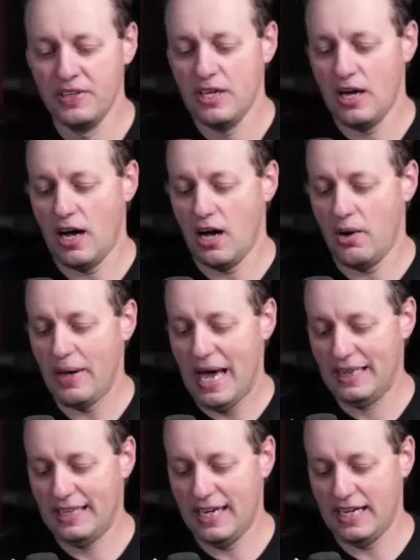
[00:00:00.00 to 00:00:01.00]

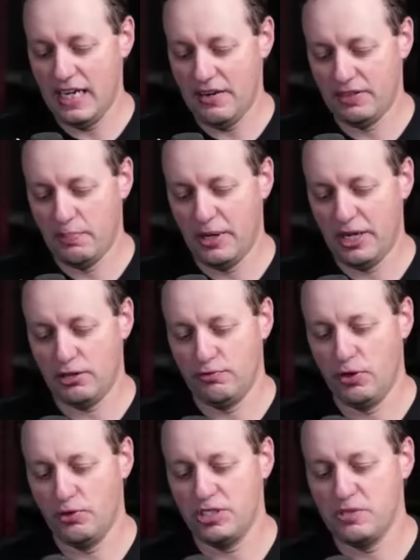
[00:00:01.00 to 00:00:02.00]
and then if the
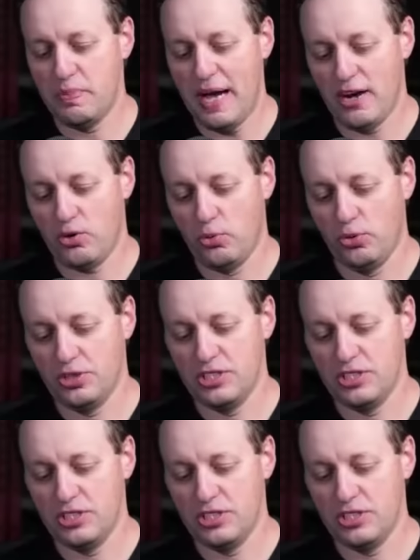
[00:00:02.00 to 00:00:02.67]
microphone is backwards,